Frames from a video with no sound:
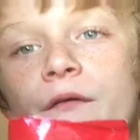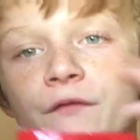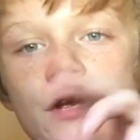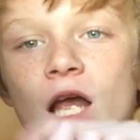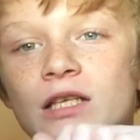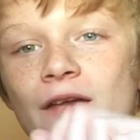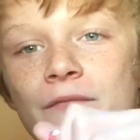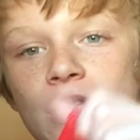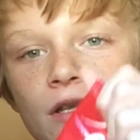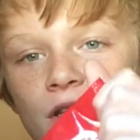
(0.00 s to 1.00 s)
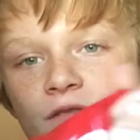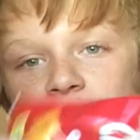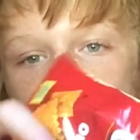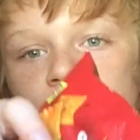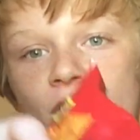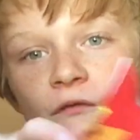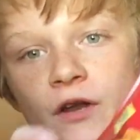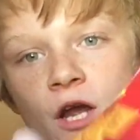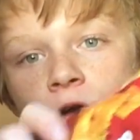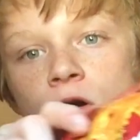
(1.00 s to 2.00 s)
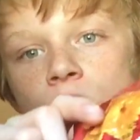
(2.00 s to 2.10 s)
You guys have made it this far into the video,